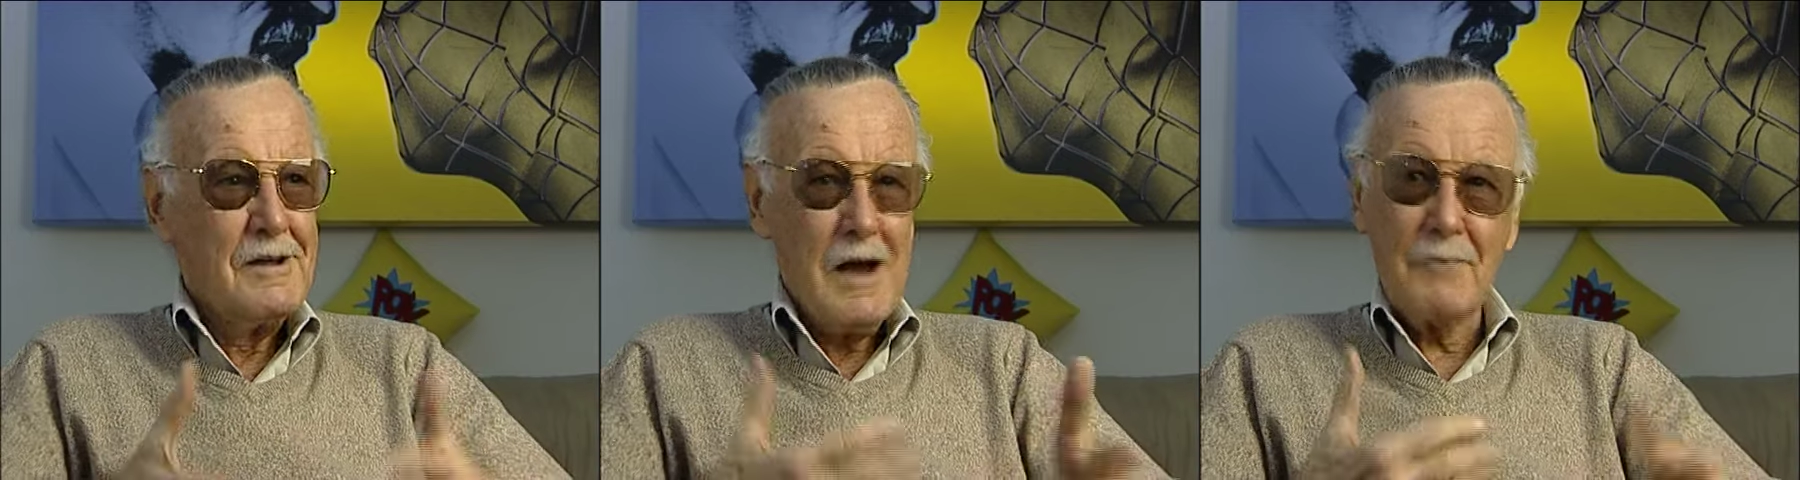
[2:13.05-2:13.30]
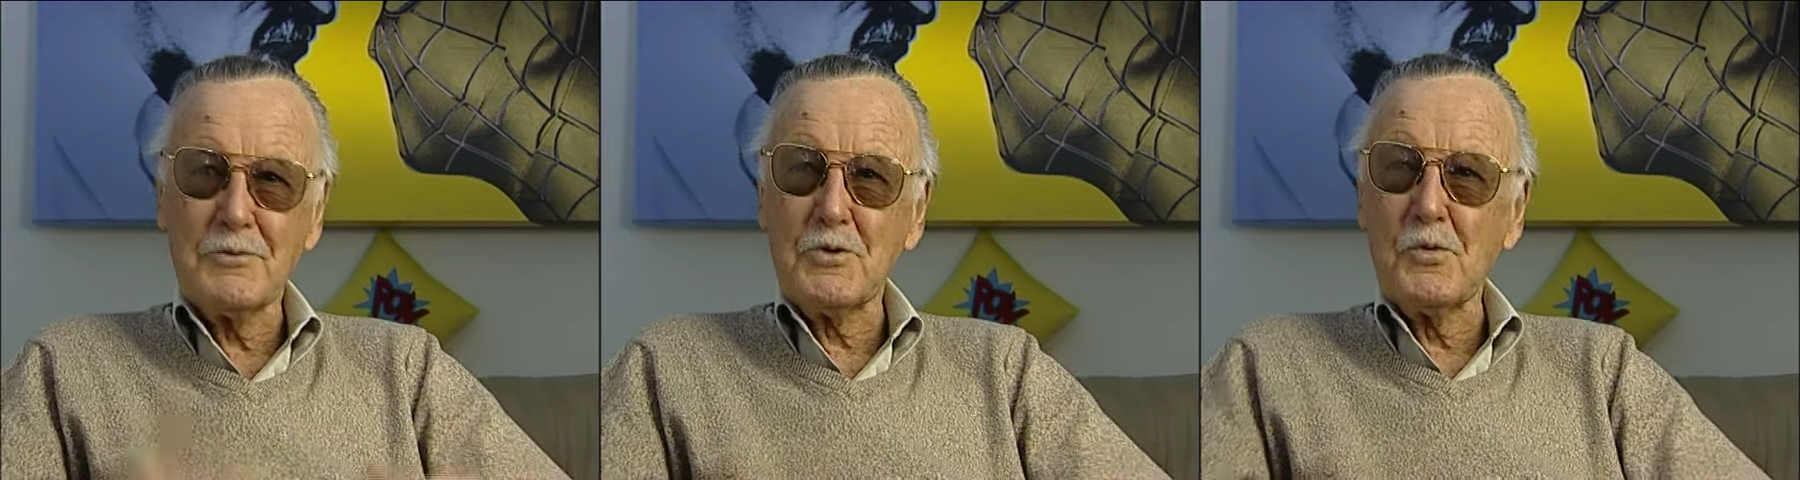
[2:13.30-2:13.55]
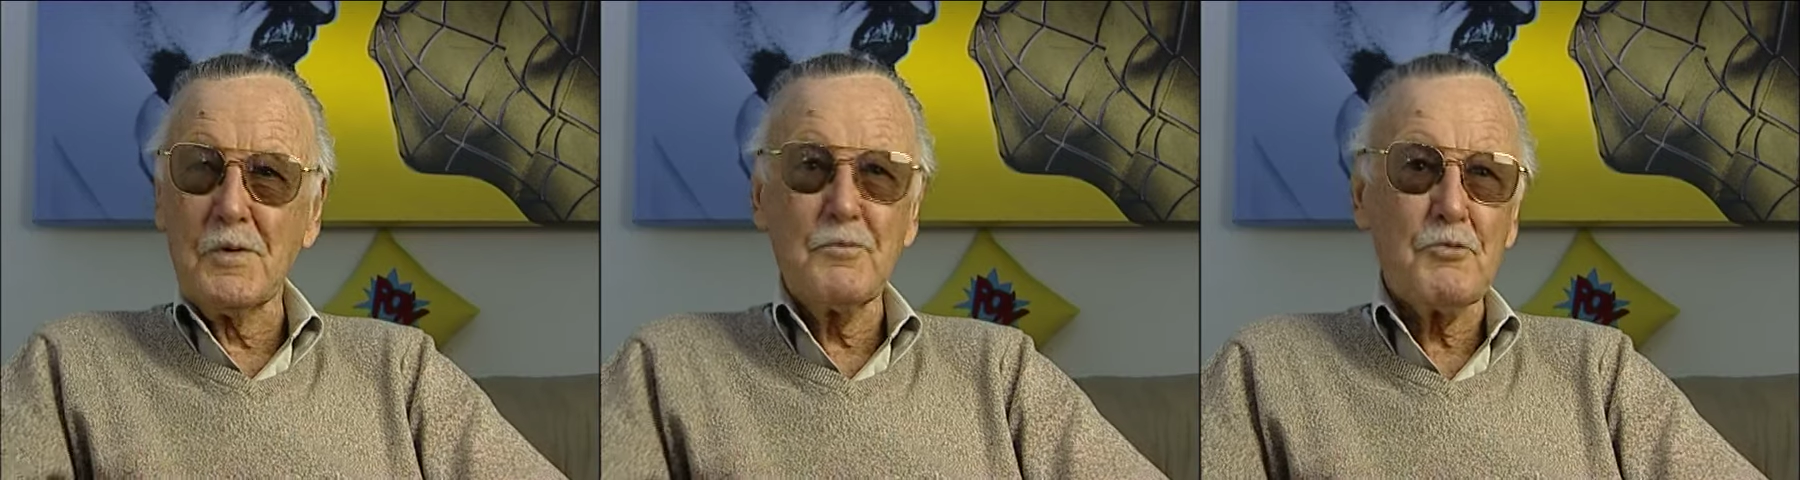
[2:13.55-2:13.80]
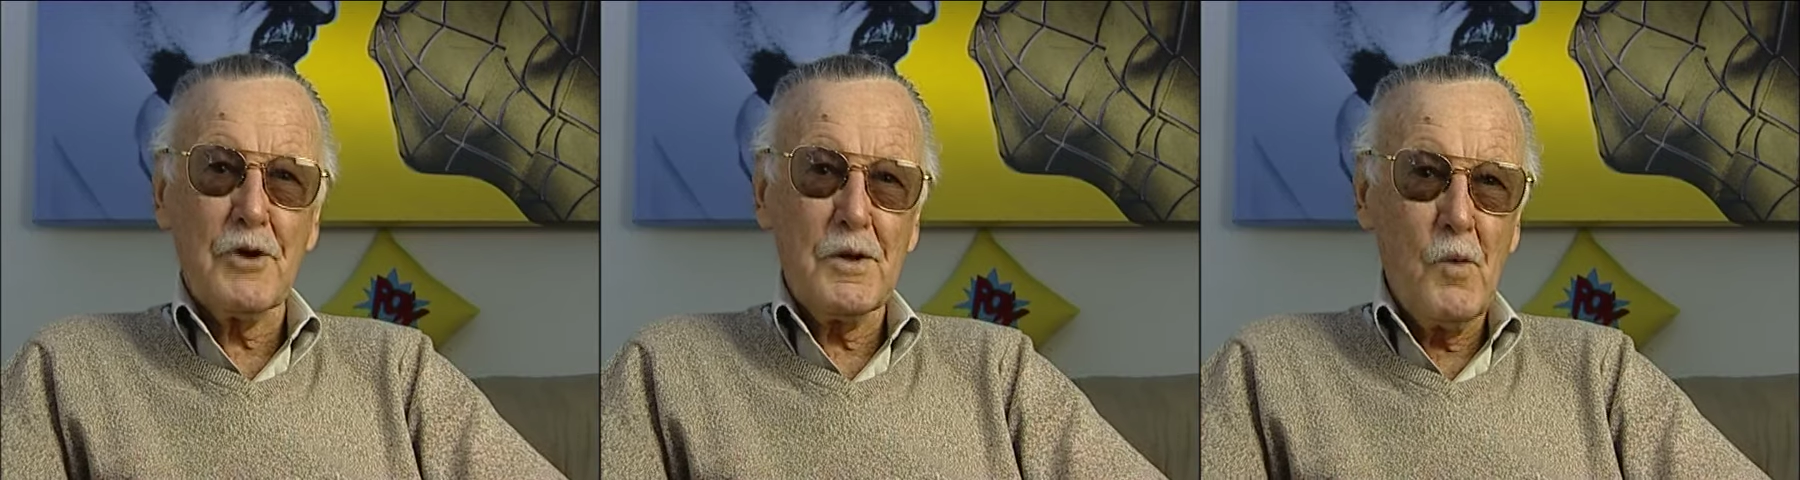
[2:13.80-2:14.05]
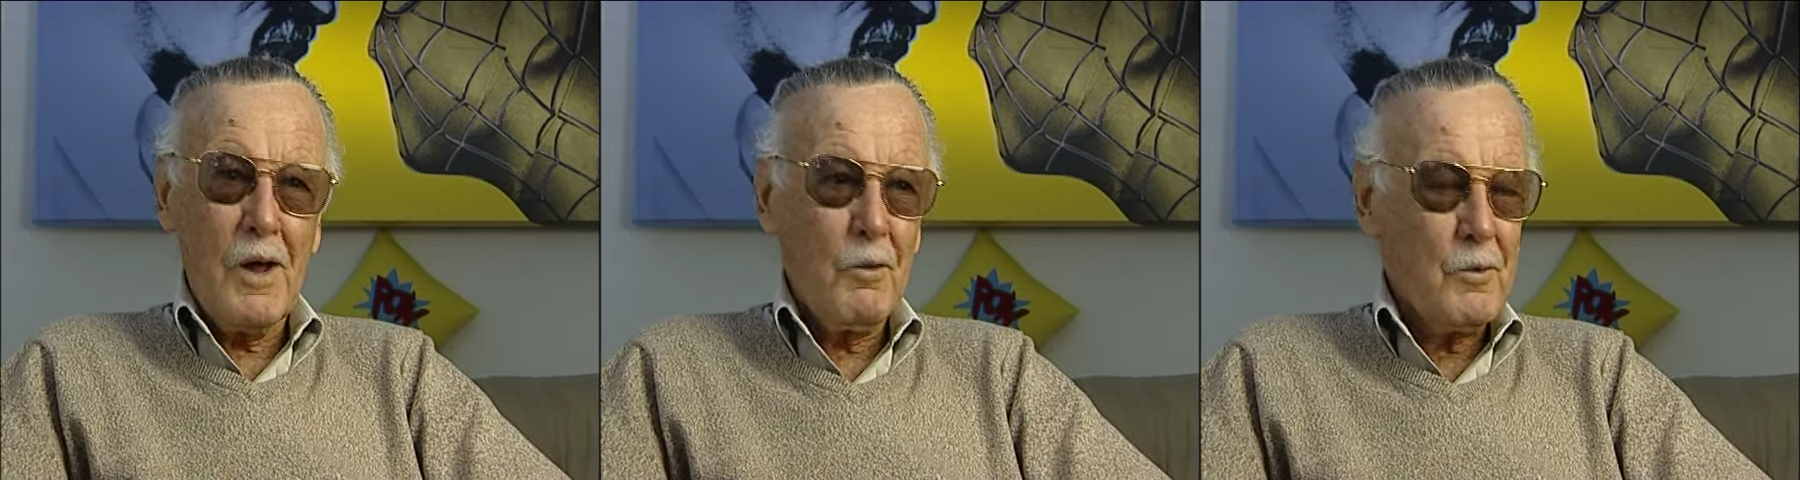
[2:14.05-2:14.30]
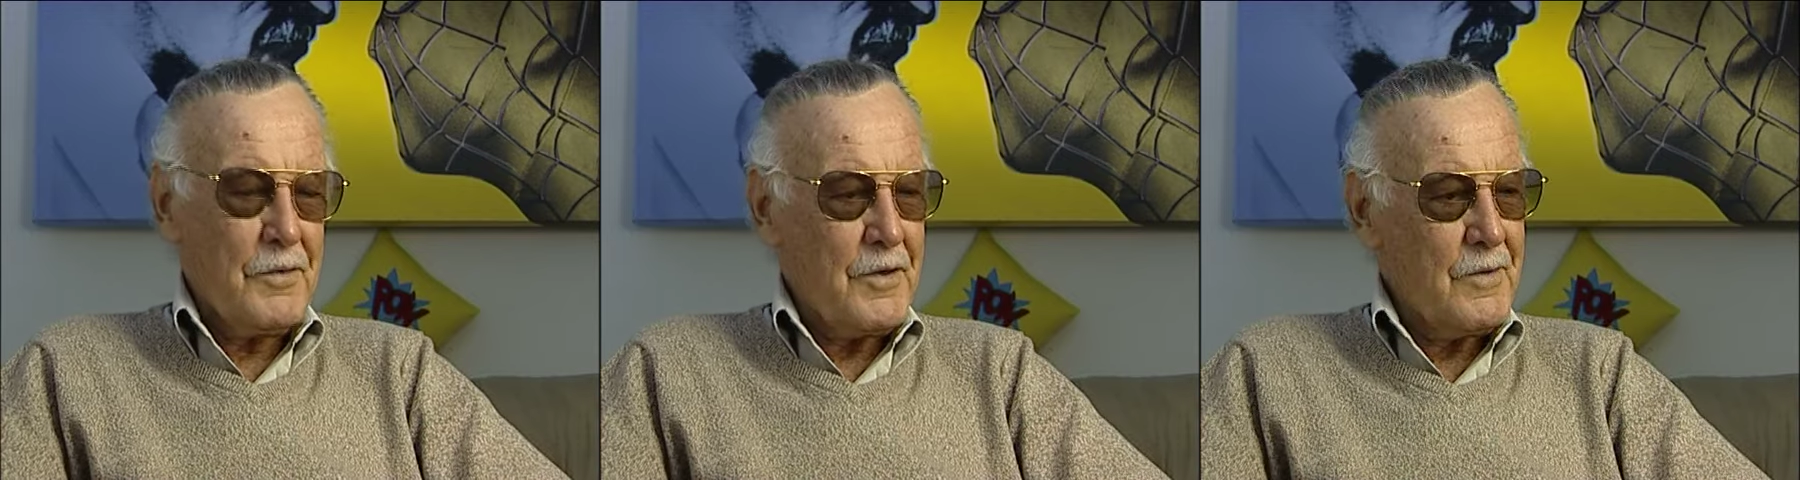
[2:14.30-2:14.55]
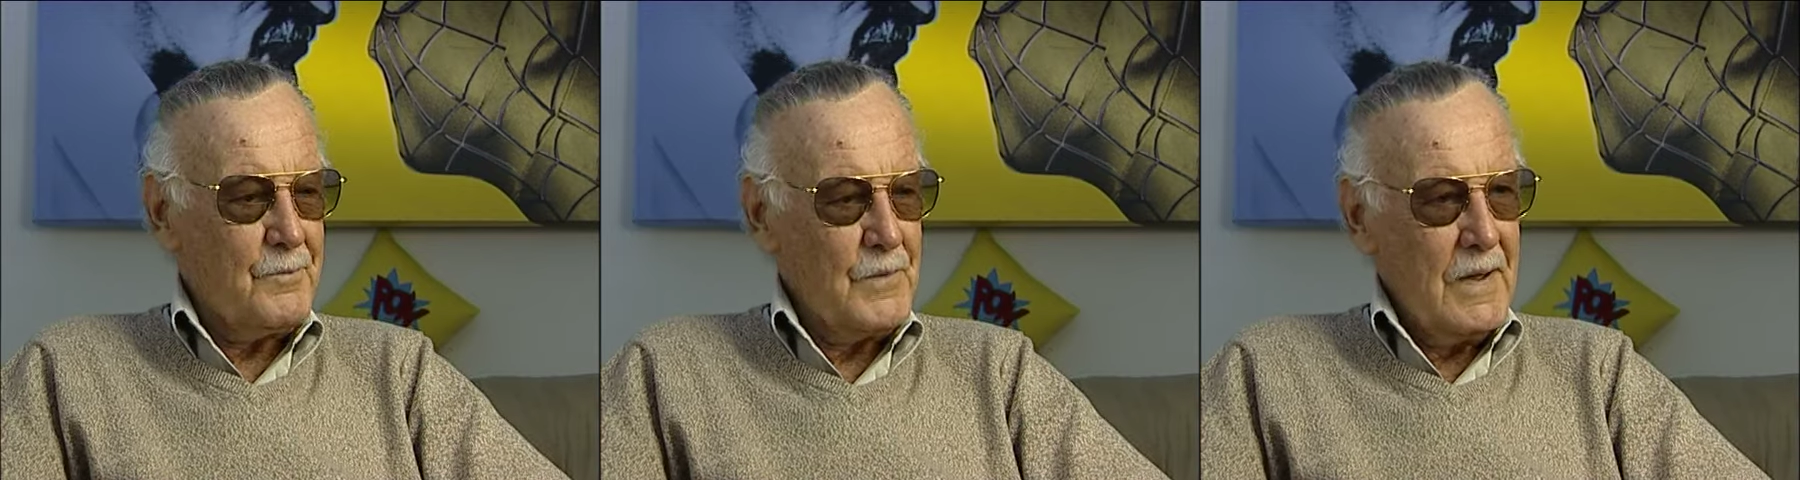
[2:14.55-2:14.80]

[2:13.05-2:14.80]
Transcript: I'm doing pretty well with her.